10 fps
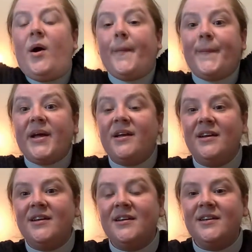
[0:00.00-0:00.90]
up,
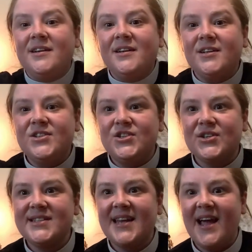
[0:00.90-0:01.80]

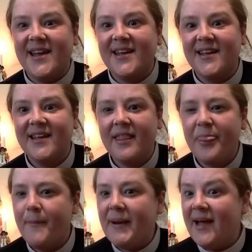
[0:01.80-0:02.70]
just like
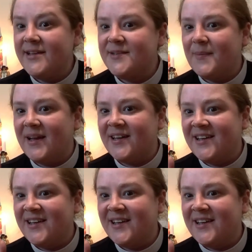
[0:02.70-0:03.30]
the blind man